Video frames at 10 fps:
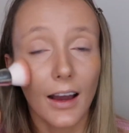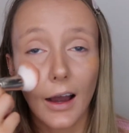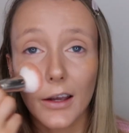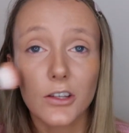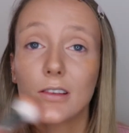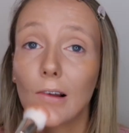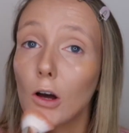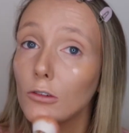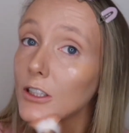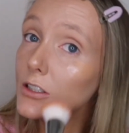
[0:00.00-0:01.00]
I just
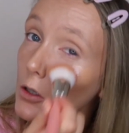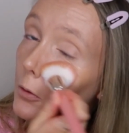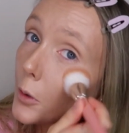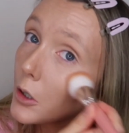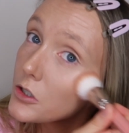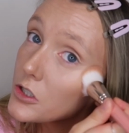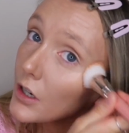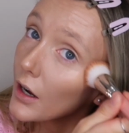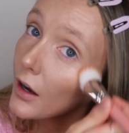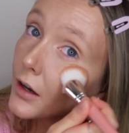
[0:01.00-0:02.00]
love it so much
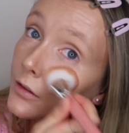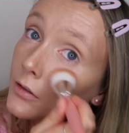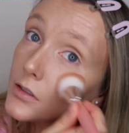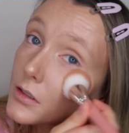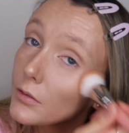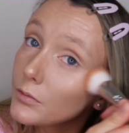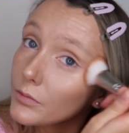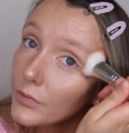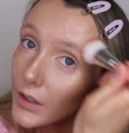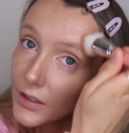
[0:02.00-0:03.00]
and
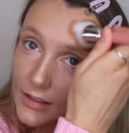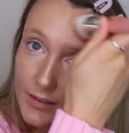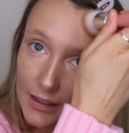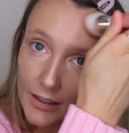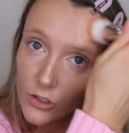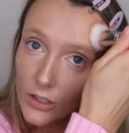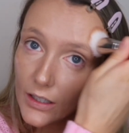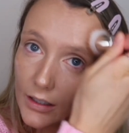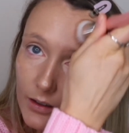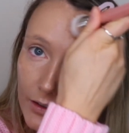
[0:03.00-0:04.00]
it is
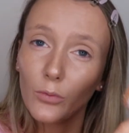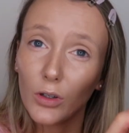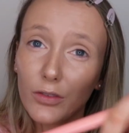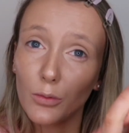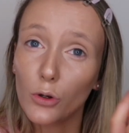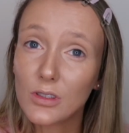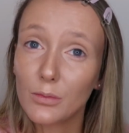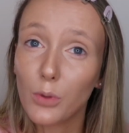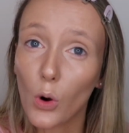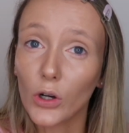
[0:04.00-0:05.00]
literally one of the most
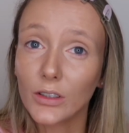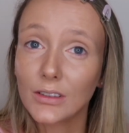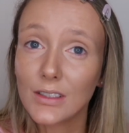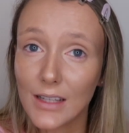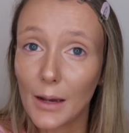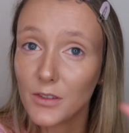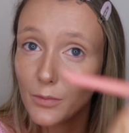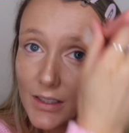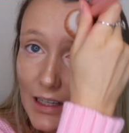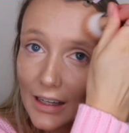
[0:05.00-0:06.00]
important steps of
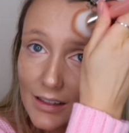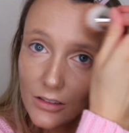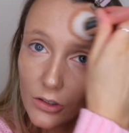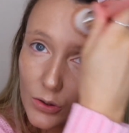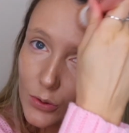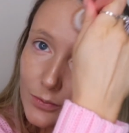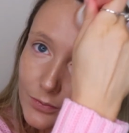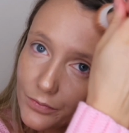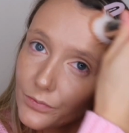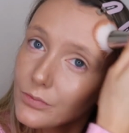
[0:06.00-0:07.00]
my day. So
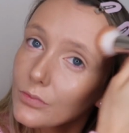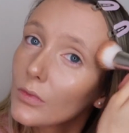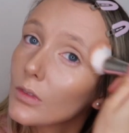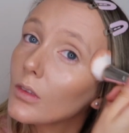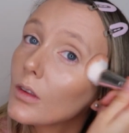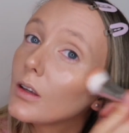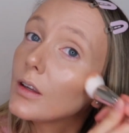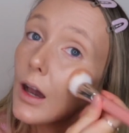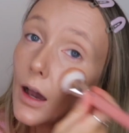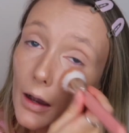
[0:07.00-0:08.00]

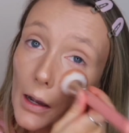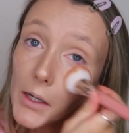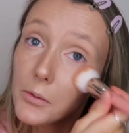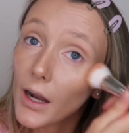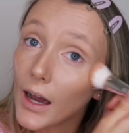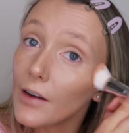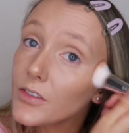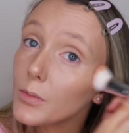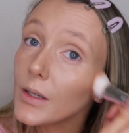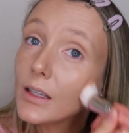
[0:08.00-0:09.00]
yeah, it would have
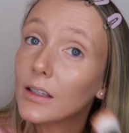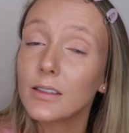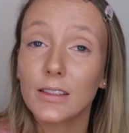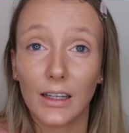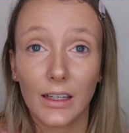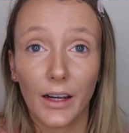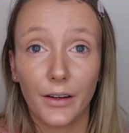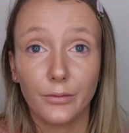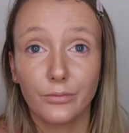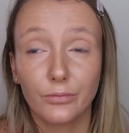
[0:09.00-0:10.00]
to be
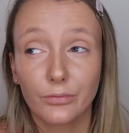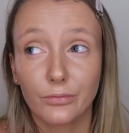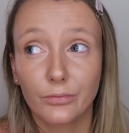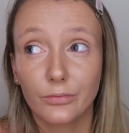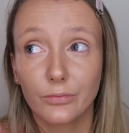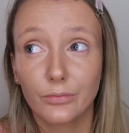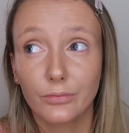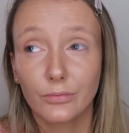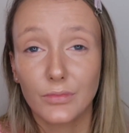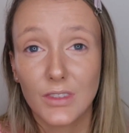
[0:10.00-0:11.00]
skincare,
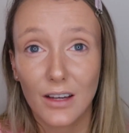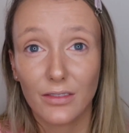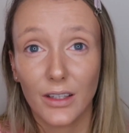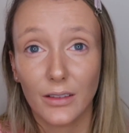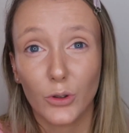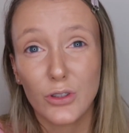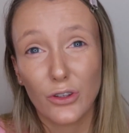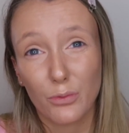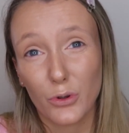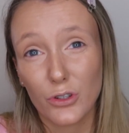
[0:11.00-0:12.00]
definitely, or
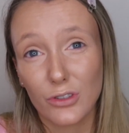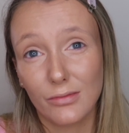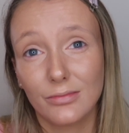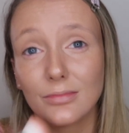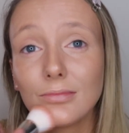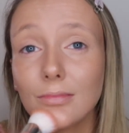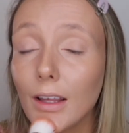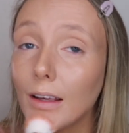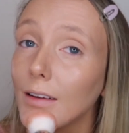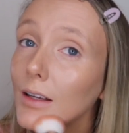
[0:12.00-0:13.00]
toothbrush.
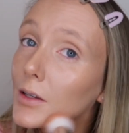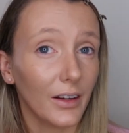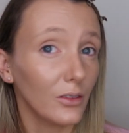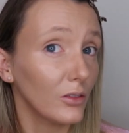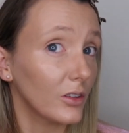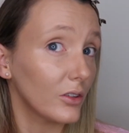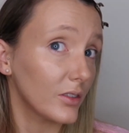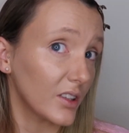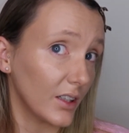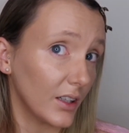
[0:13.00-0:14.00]
I don't know, can you
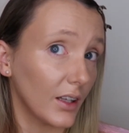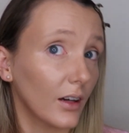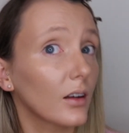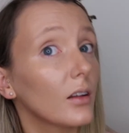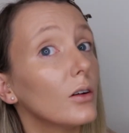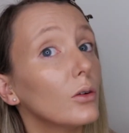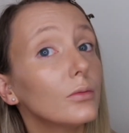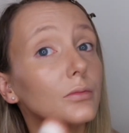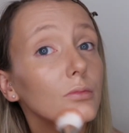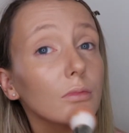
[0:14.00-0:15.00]
see that glow?
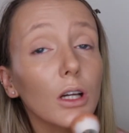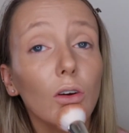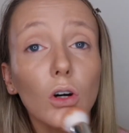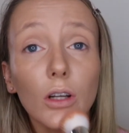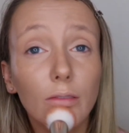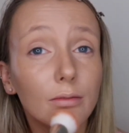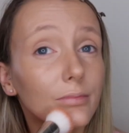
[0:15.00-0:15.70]
My God,